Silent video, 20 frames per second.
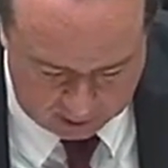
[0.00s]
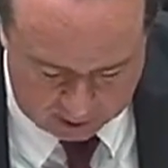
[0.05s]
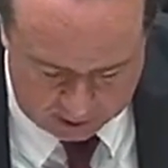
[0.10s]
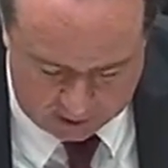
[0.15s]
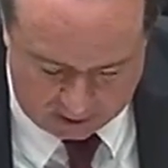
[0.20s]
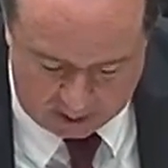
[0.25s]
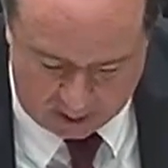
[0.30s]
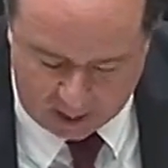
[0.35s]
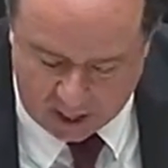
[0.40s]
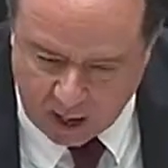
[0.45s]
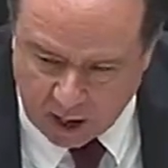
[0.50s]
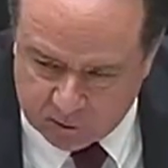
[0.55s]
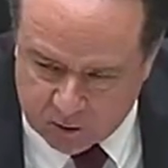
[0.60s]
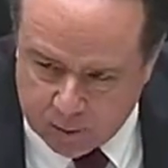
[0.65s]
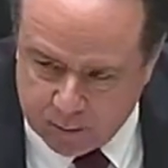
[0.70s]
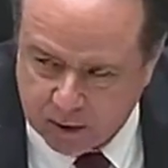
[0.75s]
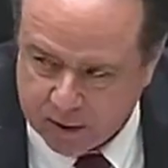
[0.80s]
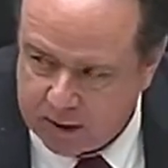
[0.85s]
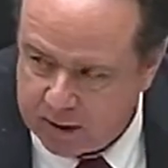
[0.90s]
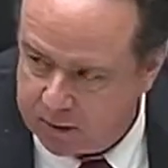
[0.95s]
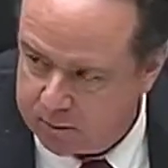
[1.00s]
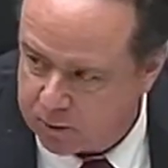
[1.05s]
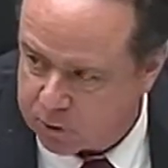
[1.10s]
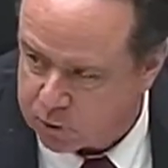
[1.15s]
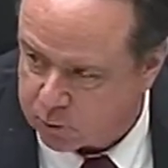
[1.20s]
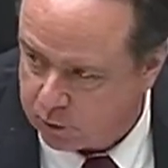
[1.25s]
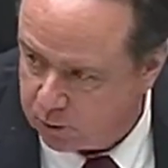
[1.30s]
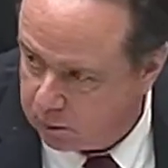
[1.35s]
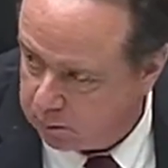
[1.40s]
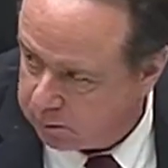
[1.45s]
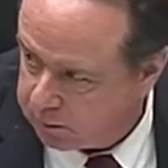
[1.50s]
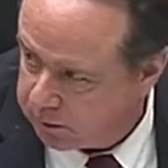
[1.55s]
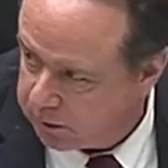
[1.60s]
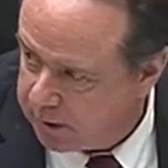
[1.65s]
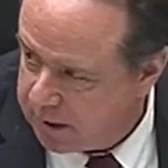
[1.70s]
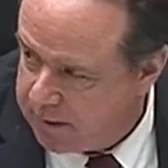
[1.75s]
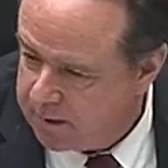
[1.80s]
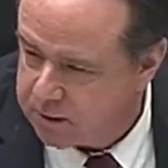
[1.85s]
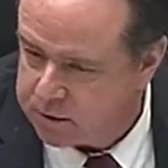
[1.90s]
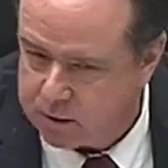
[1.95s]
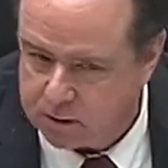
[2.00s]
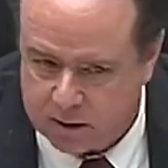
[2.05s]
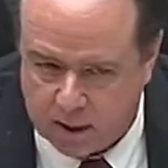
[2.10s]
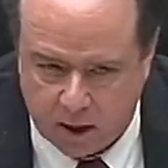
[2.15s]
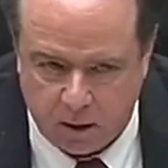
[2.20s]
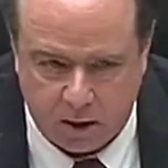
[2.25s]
and everybody in this room, in this entire